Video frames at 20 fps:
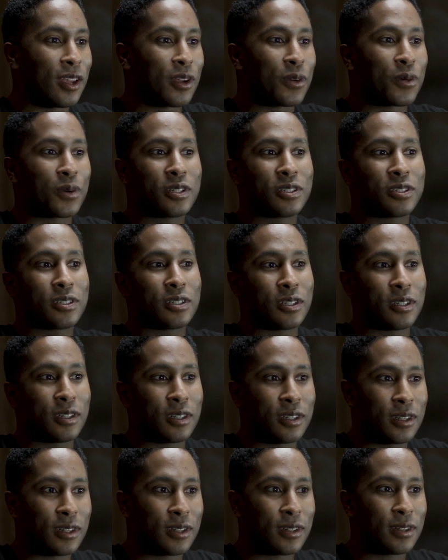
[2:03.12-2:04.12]
a
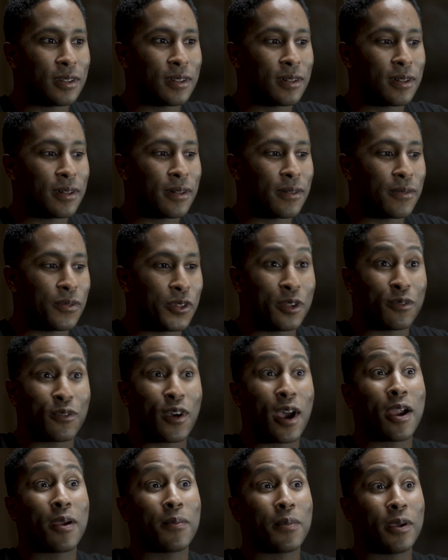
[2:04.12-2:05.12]
Christian
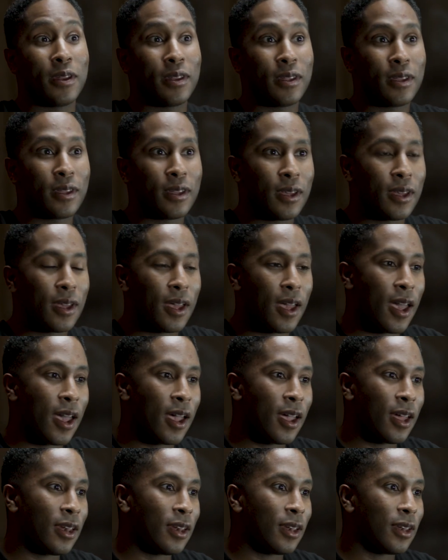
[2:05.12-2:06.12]
environment.
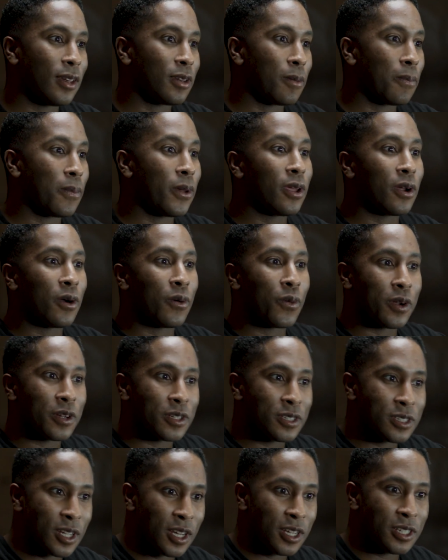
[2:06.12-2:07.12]
And depending on where you're
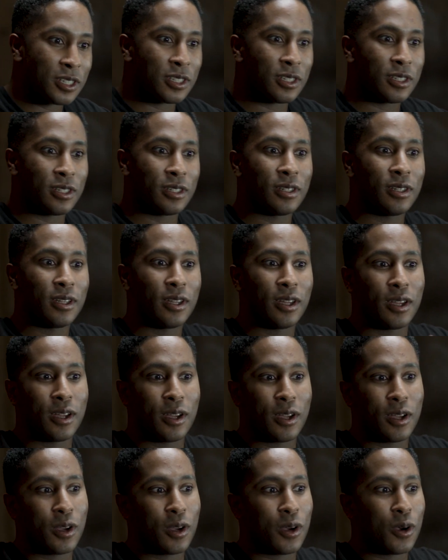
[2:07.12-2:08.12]
stationed,
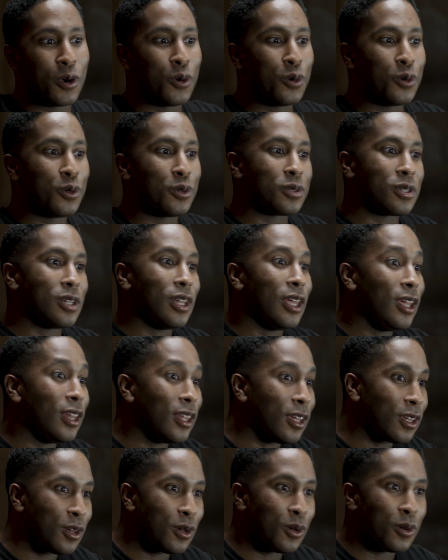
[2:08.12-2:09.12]
who's
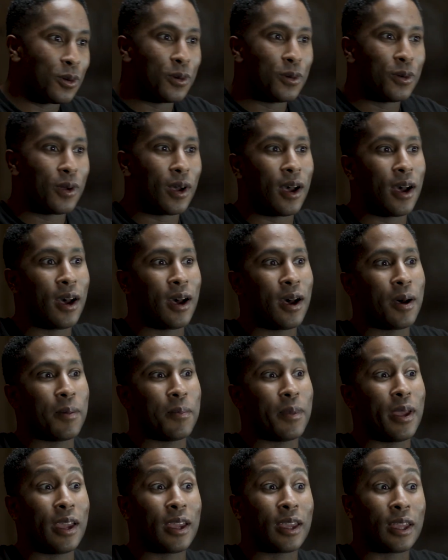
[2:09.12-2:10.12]
leading you,
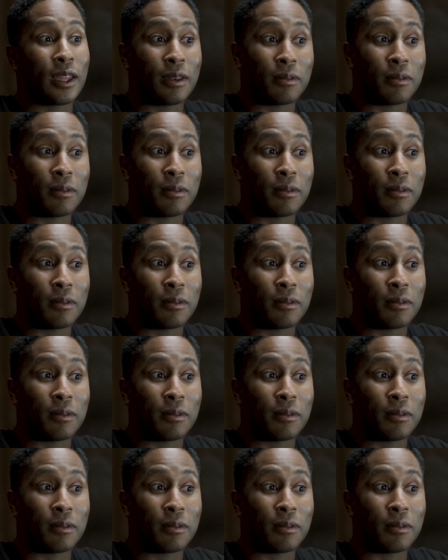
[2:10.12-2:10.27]
you